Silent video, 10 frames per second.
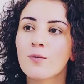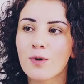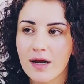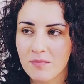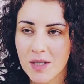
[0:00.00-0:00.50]

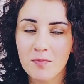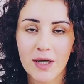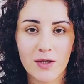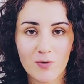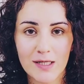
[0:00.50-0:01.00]
What I mean
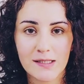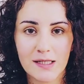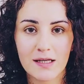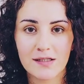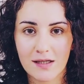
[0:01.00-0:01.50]
by you can
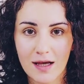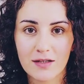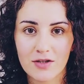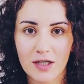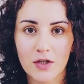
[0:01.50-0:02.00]
see is
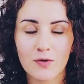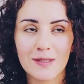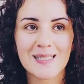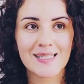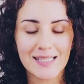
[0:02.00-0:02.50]
actually you
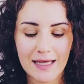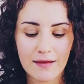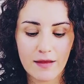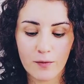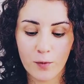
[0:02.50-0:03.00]
can
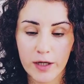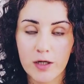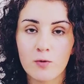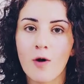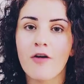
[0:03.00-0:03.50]
see that where
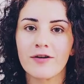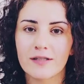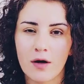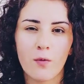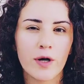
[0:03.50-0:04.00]
you are
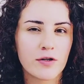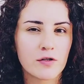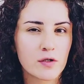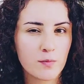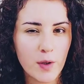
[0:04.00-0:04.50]
is not where
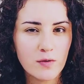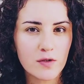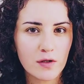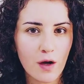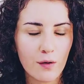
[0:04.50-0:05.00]
you're
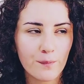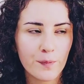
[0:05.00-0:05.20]
supposed to go.